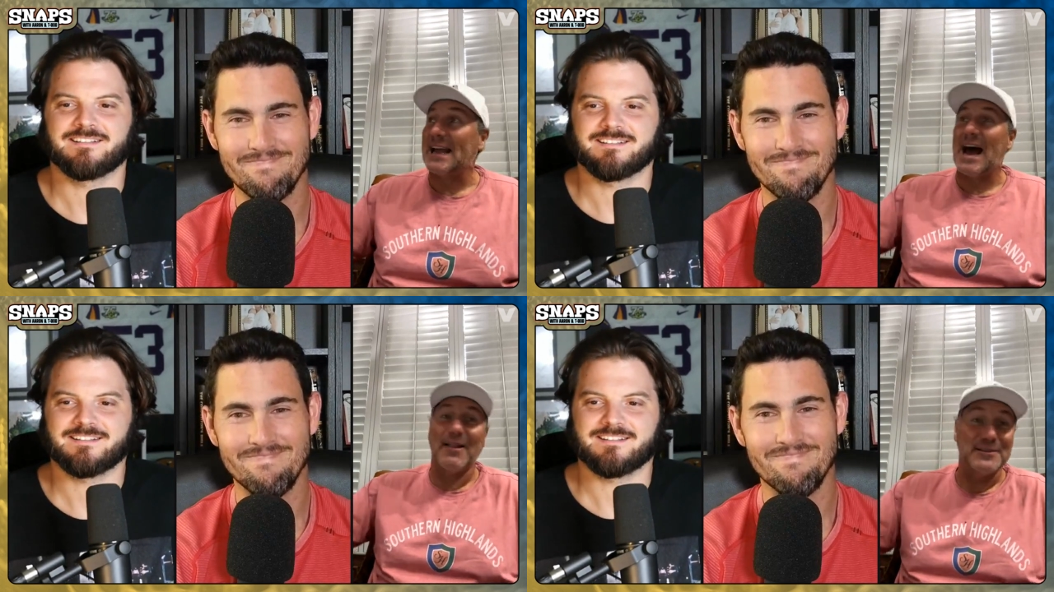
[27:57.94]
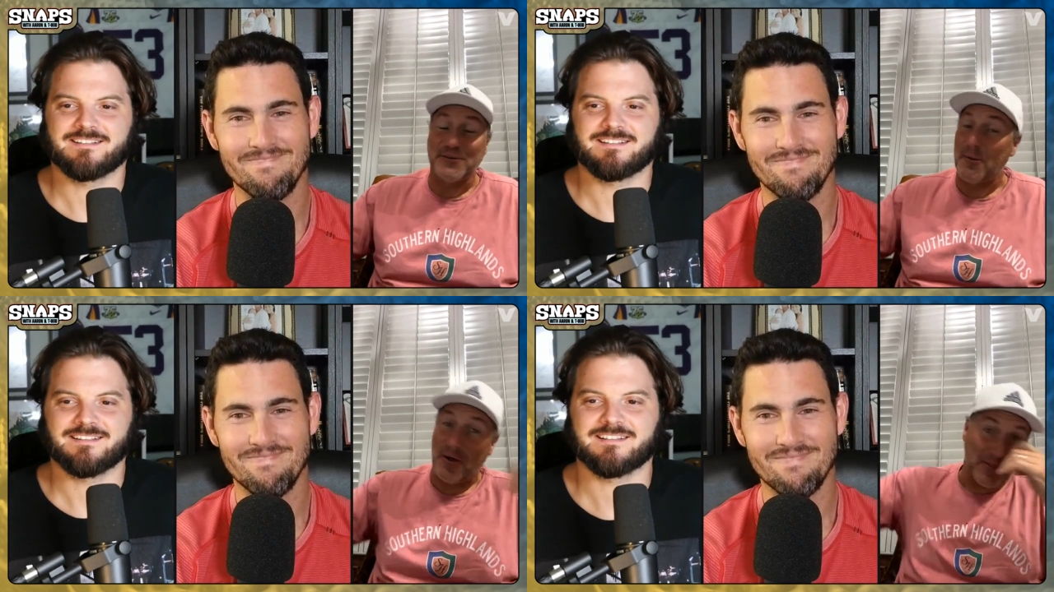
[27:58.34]
Speaker 1: college
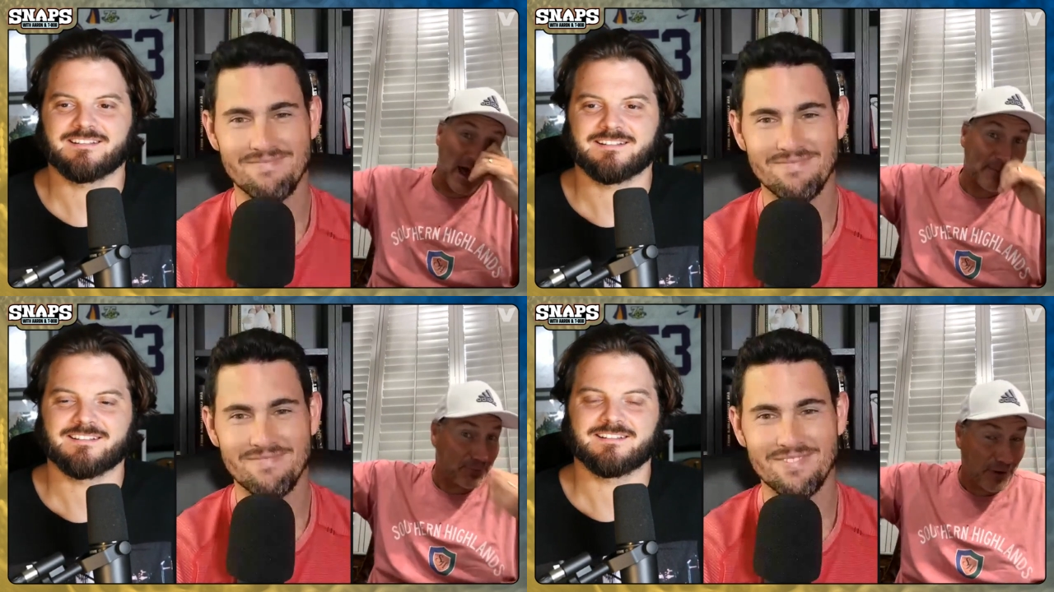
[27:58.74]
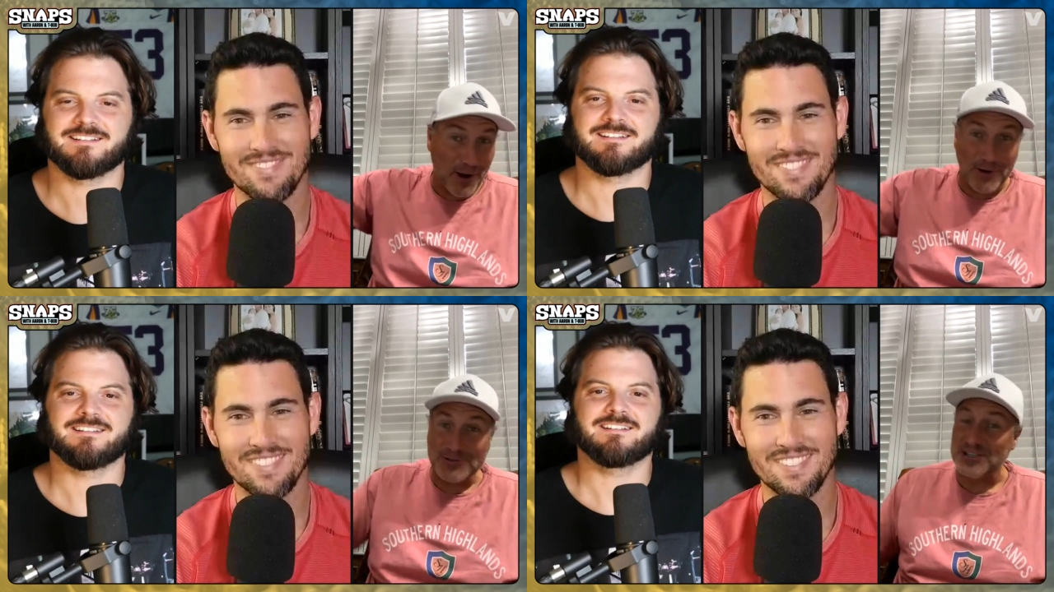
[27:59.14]
football, not
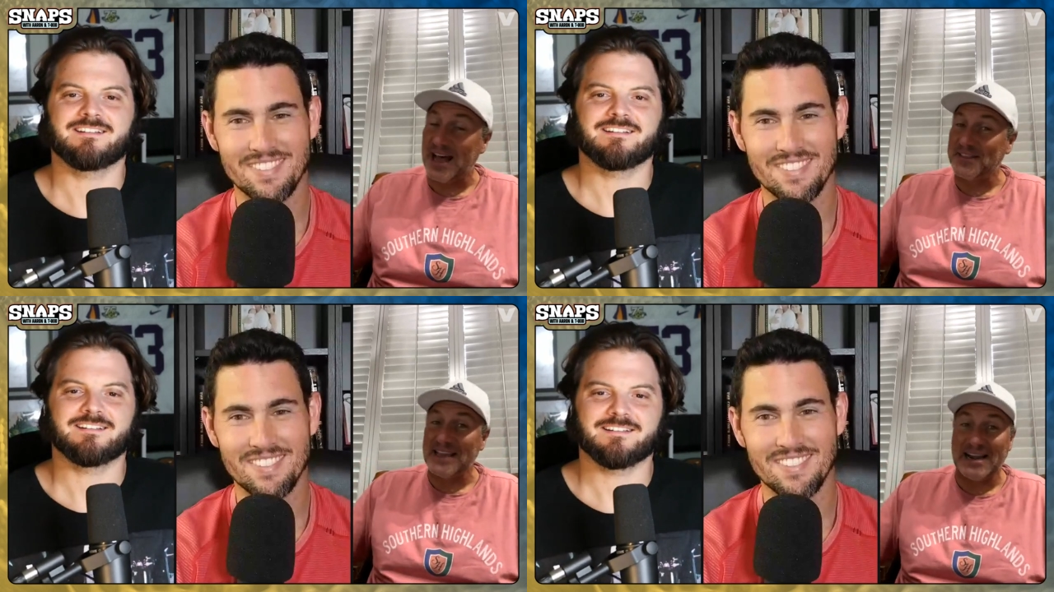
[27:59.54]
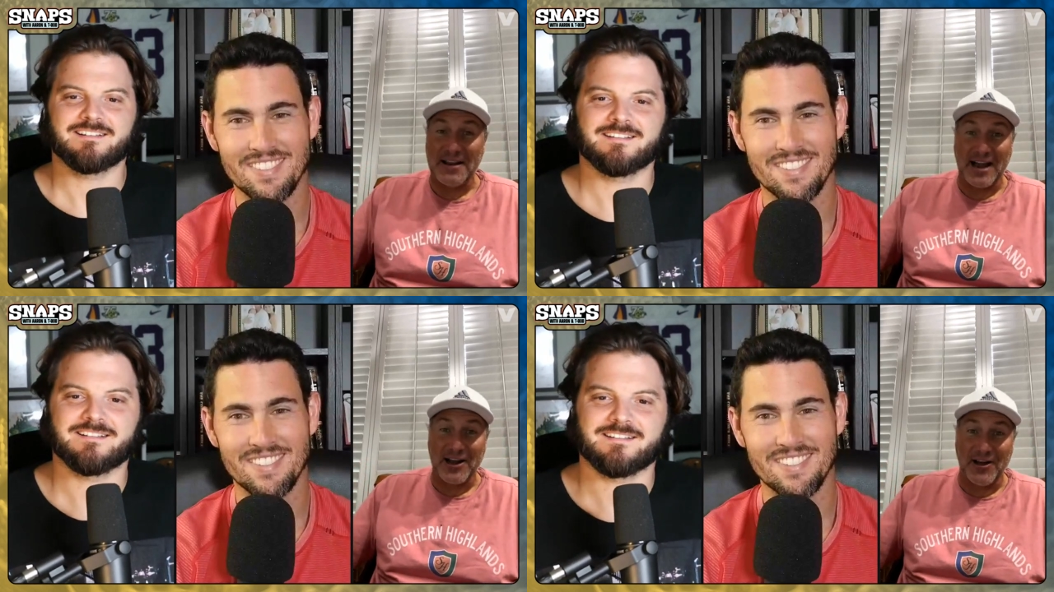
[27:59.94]
pros, not
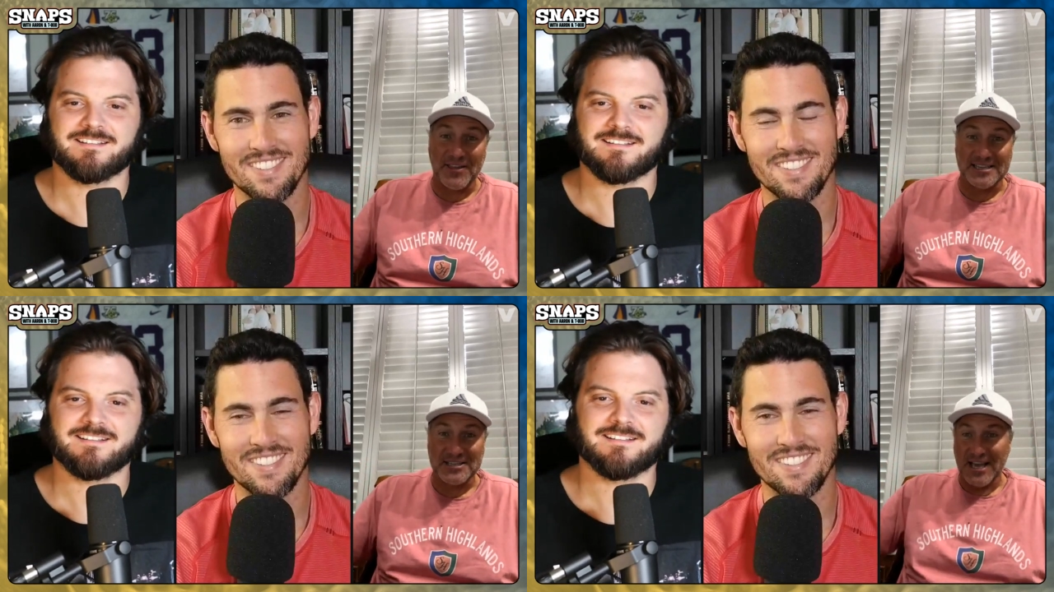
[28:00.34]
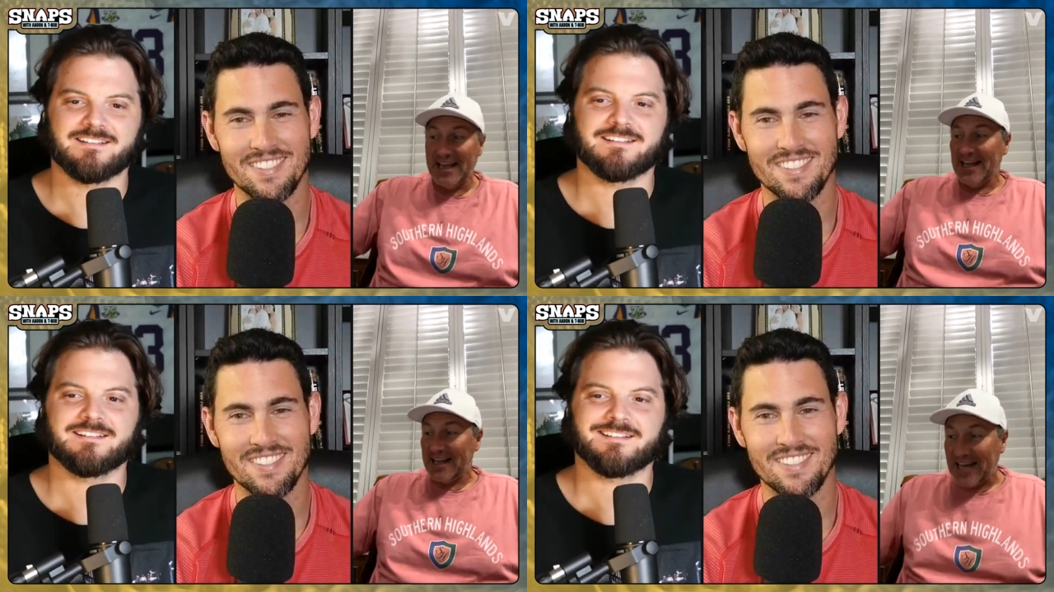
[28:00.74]
all this.
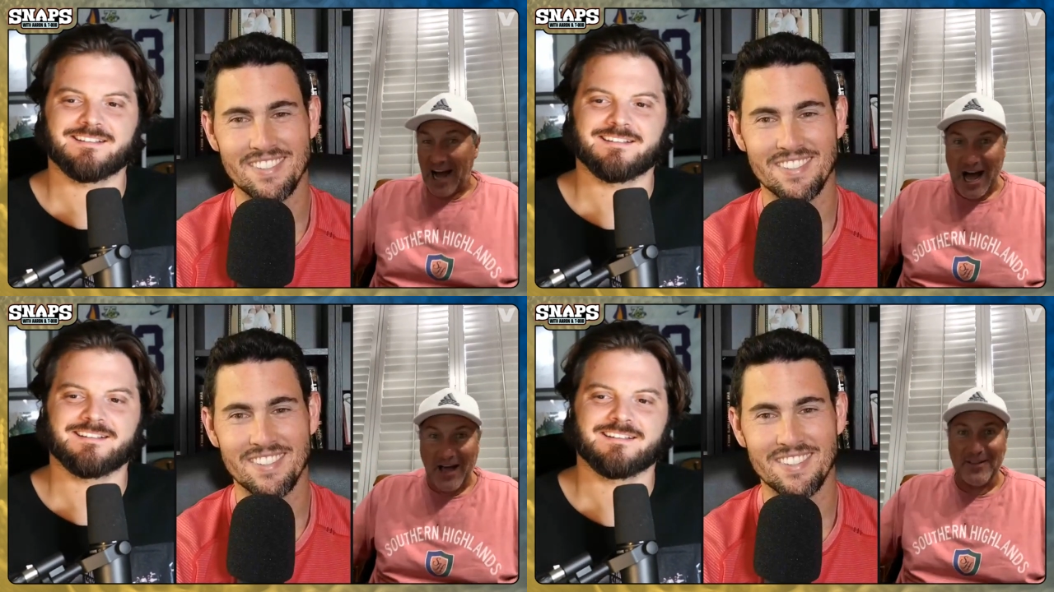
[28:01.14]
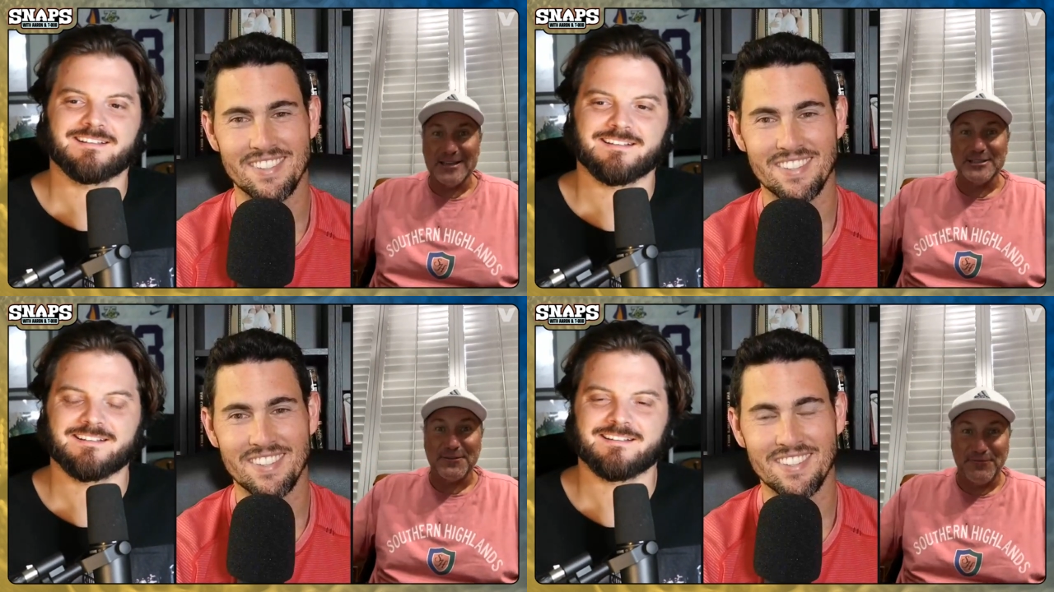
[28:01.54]

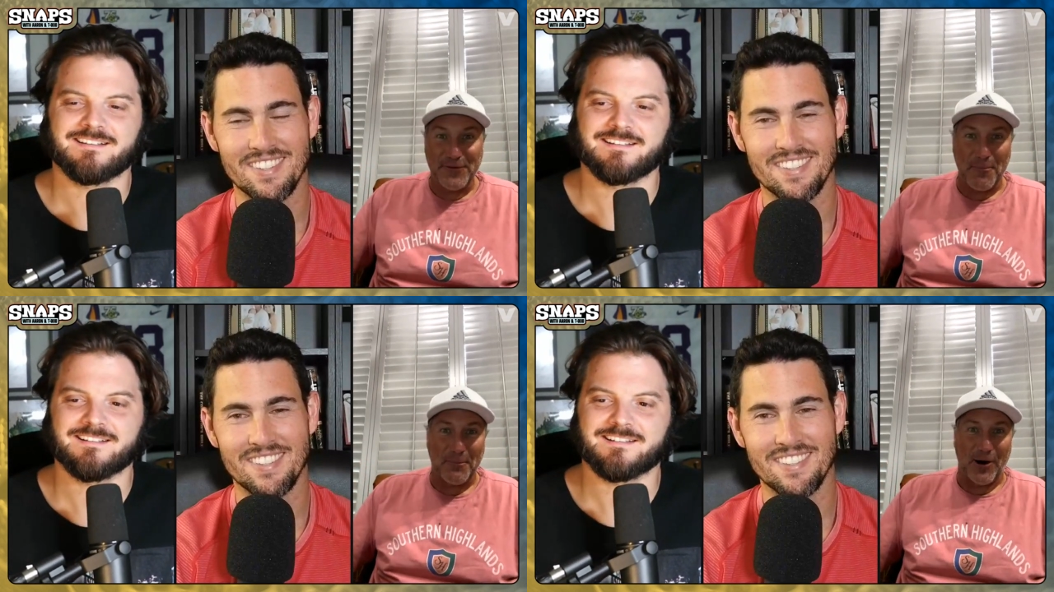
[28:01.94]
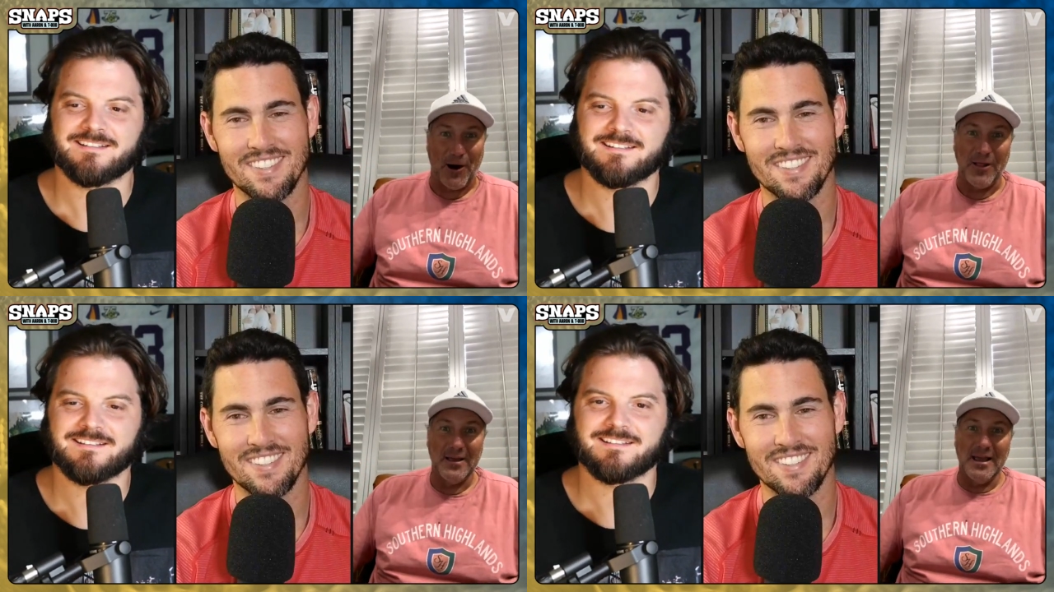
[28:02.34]
College
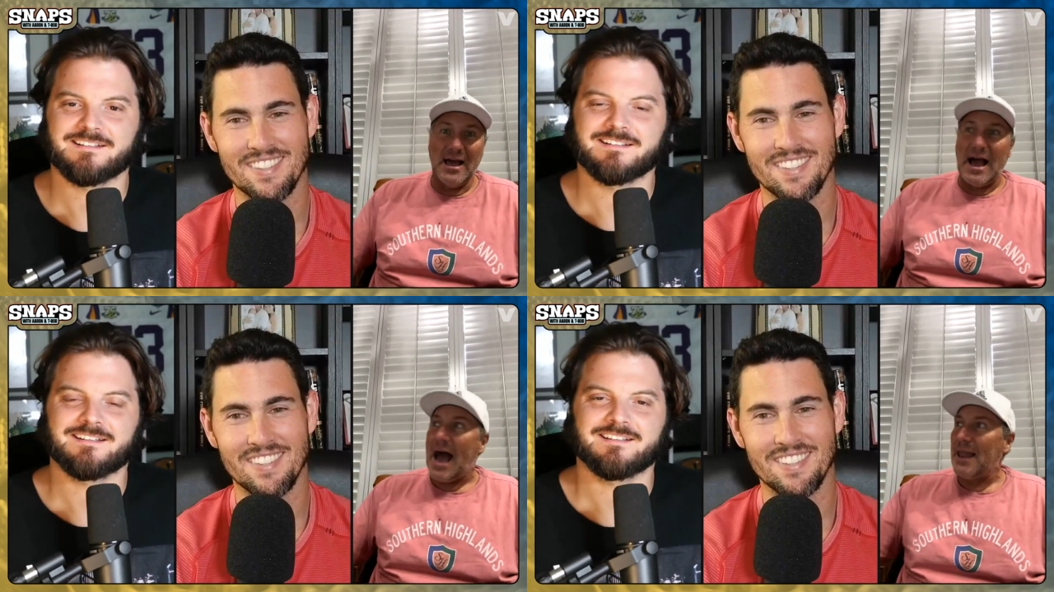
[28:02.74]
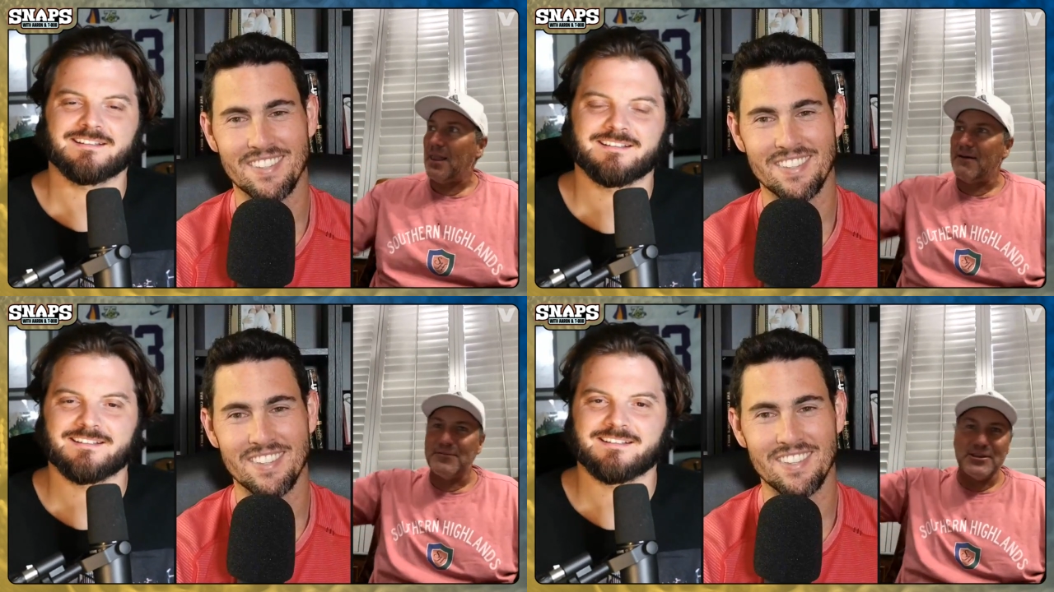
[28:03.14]
football. I
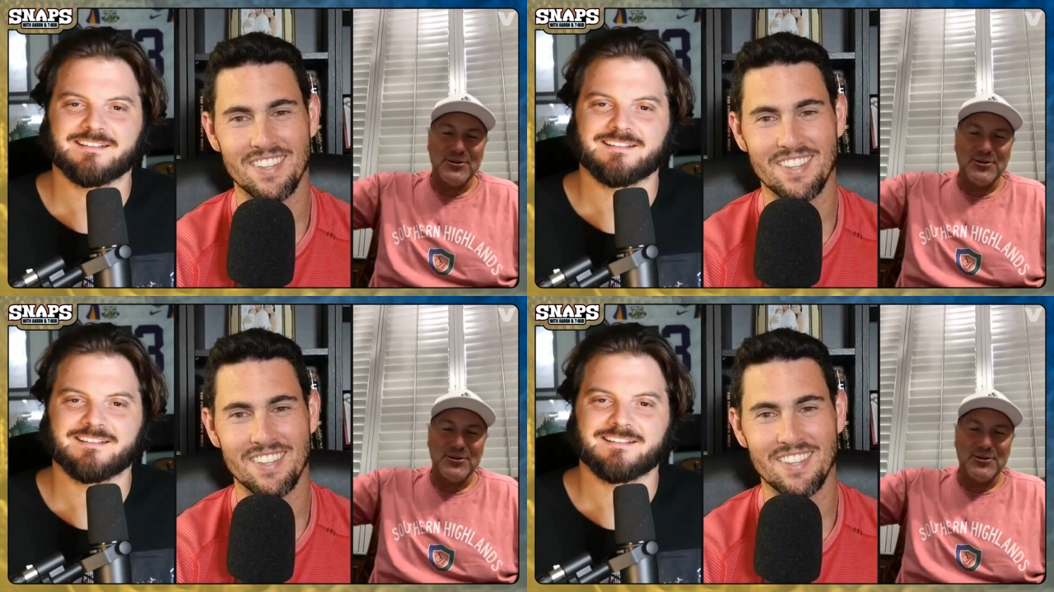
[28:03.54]
love the